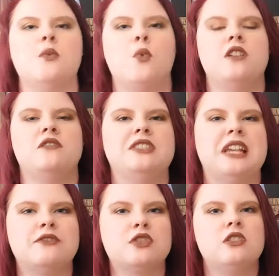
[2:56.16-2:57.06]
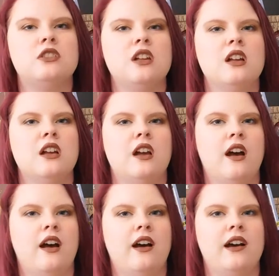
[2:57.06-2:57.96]
one of several.
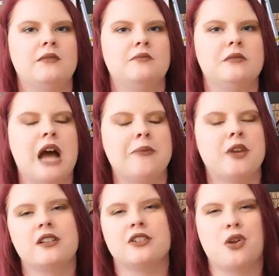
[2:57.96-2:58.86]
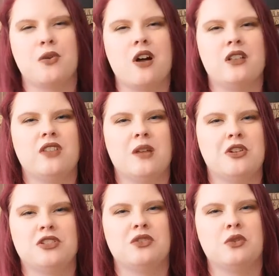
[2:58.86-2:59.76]
I'm not going to show you all of them.
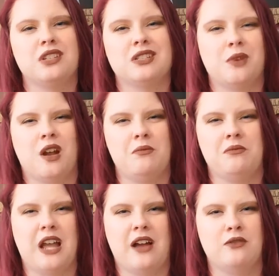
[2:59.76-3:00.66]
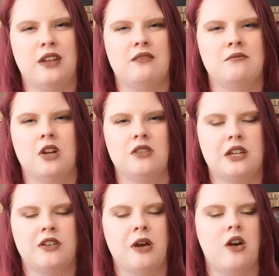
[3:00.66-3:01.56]
I'll just hold this one up now and I'll
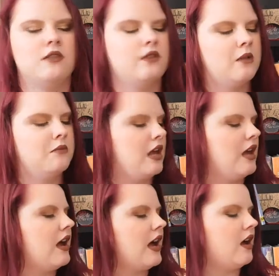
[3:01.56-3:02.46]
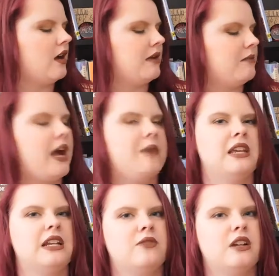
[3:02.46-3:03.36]
tell you about all of them. But I'm
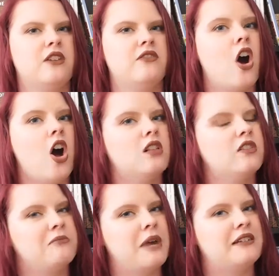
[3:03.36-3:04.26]
getting rid of all of my